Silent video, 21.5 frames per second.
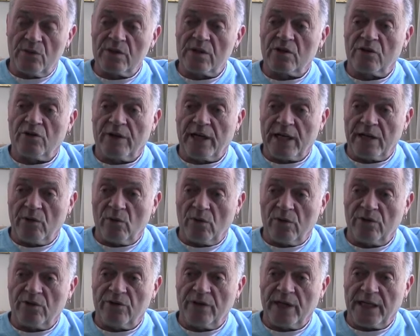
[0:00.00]
I was. Craig.
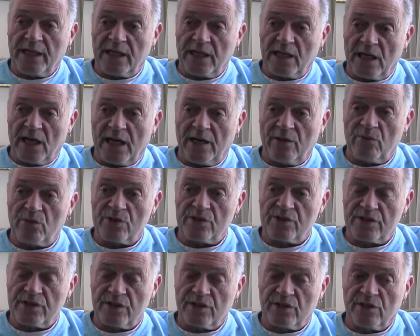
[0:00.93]
Craig and I were
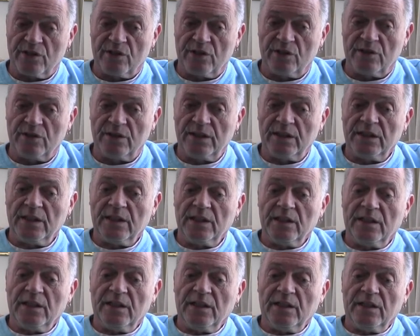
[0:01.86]
still
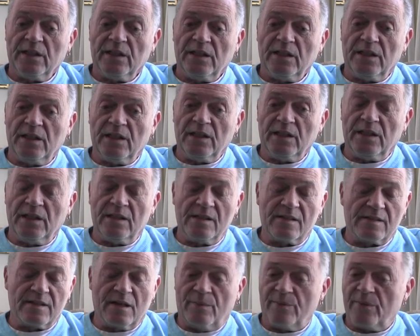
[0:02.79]

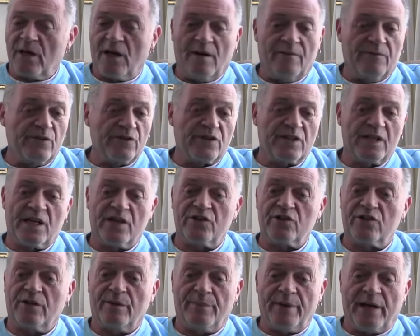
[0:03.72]
in some
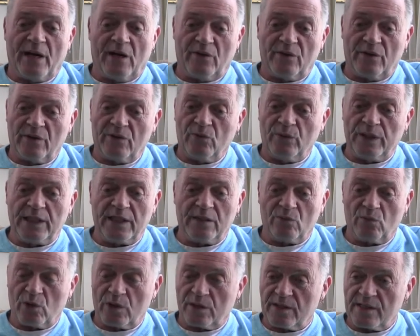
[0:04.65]
conversation about we
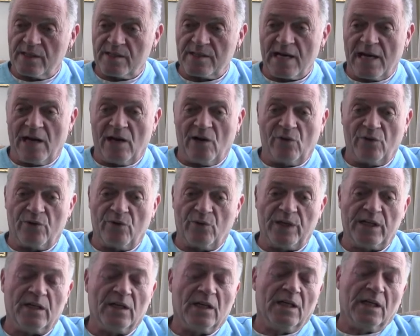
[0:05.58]
can work this out.
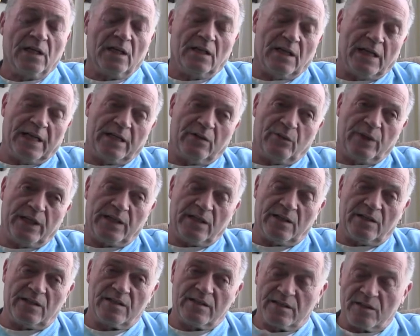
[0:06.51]
We uh-huh. like we
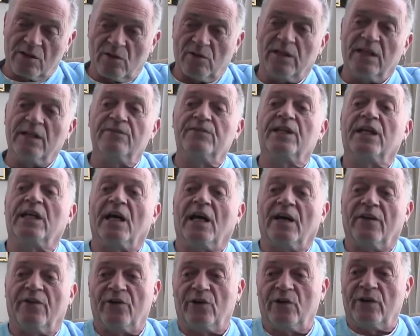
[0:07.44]
can still live
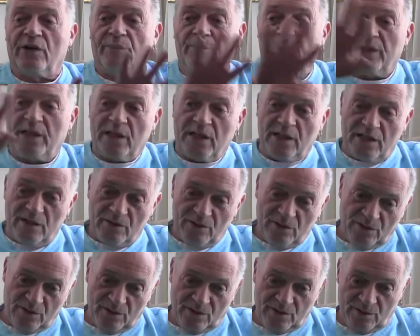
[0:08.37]
together and be
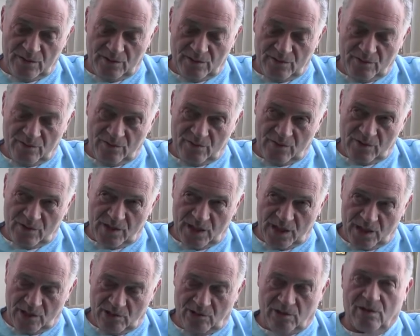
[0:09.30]

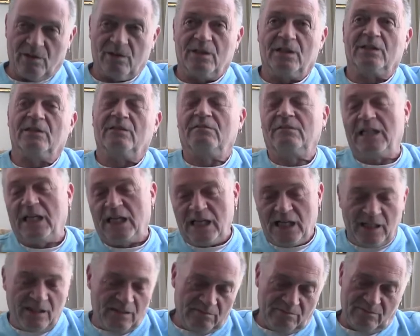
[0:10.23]
single and
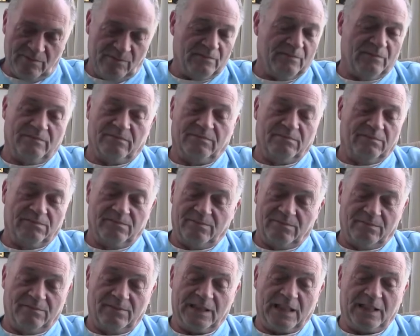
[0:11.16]
date and
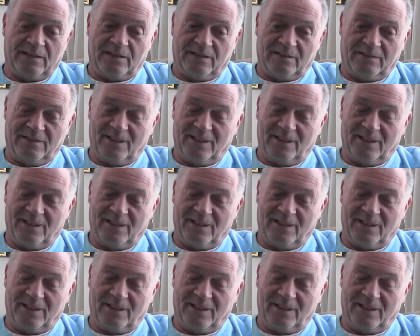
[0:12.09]
that